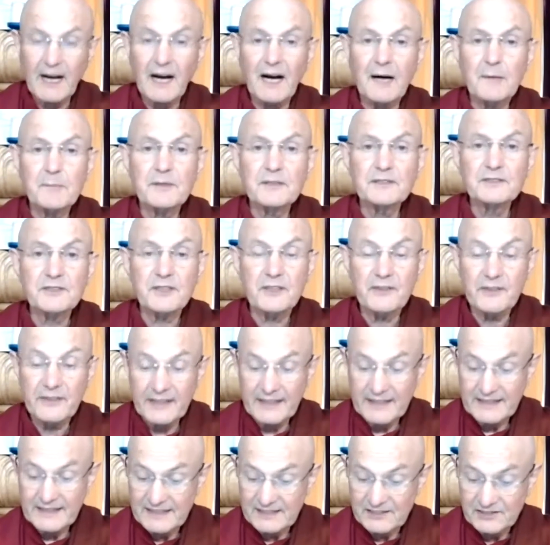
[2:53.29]

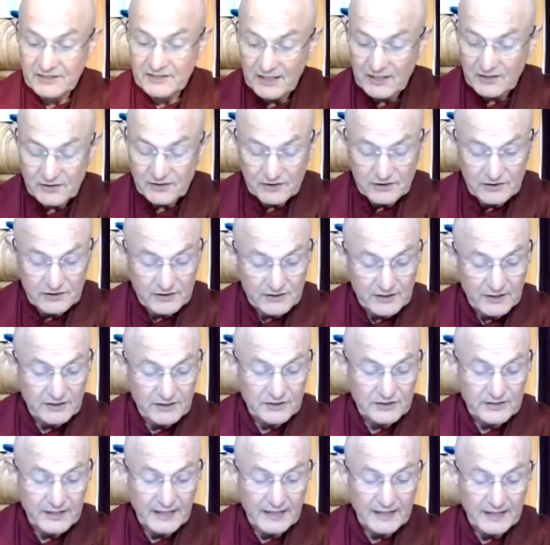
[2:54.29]
arbitrary decisions
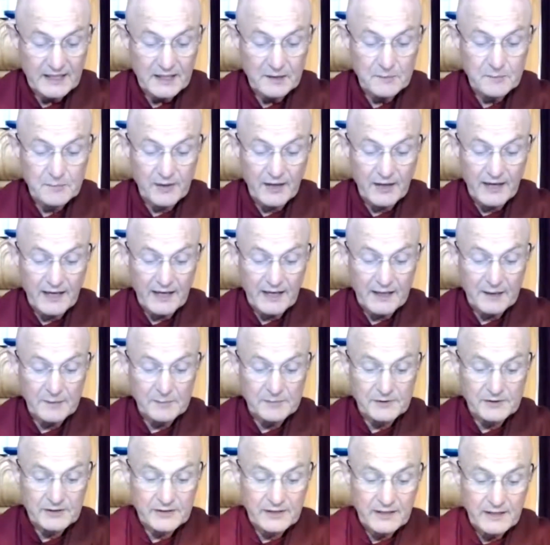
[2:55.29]
and taking
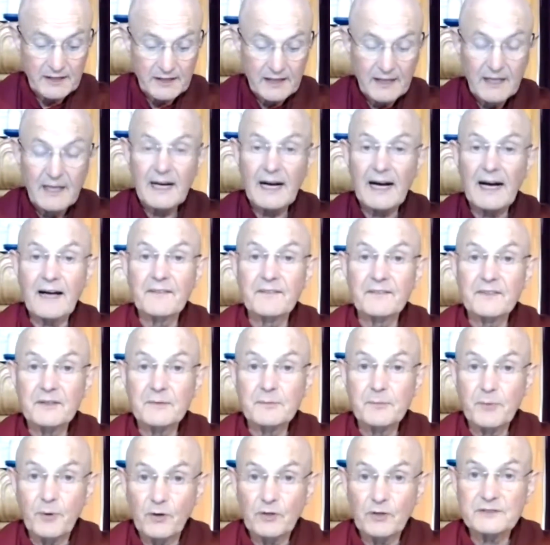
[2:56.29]
bribes, and
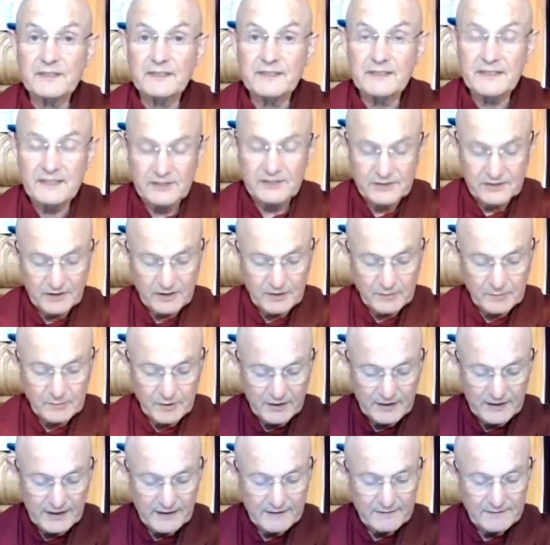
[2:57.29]
reported this to the
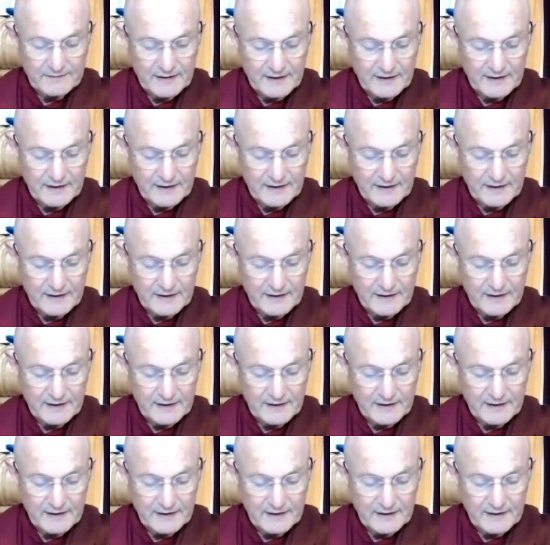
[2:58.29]
Buddha.